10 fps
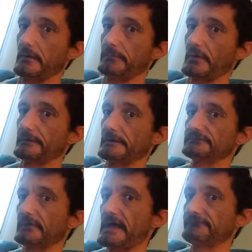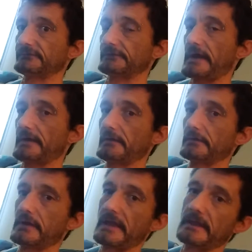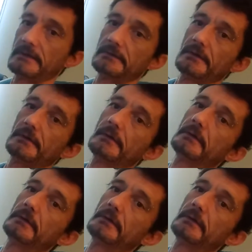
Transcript: upon this lifestyle and